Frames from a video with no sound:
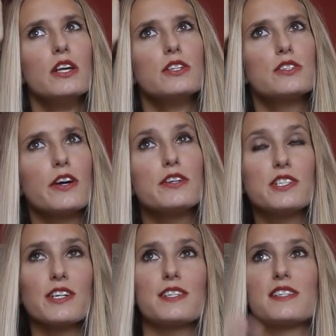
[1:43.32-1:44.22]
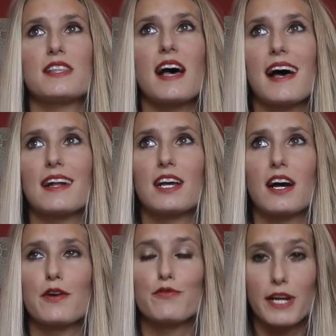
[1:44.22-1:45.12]
So just that
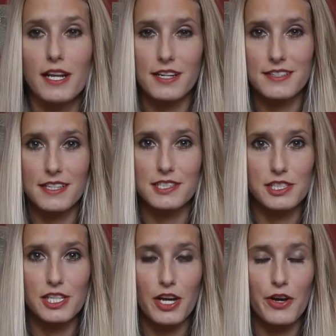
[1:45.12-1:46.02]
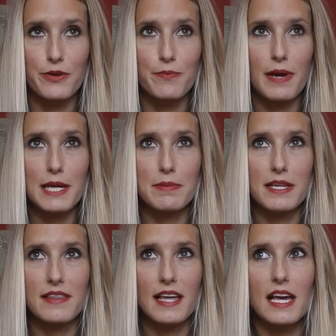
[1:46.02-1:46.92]
kind of realisation alone made me
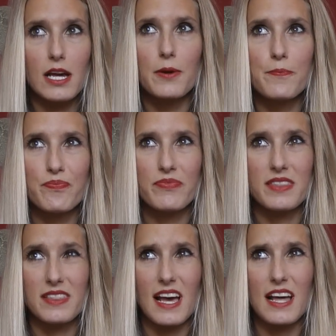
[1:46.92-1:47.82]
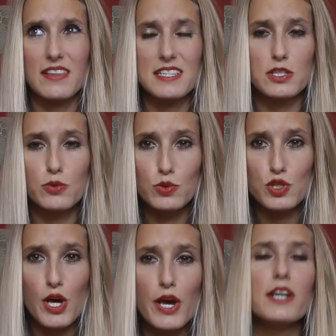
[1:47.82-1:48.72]
think that this
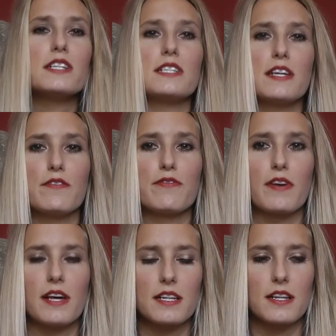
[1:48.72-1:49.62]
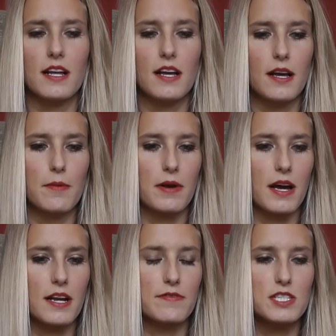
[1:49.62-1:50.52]
alternative
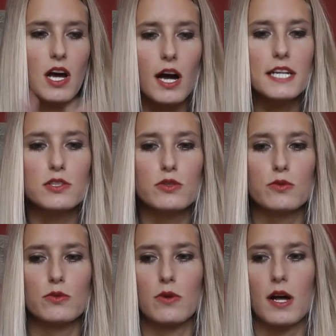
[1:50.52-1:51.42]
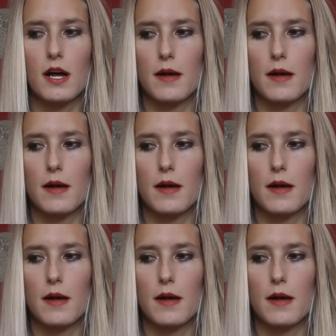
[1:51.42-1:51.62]
kind of title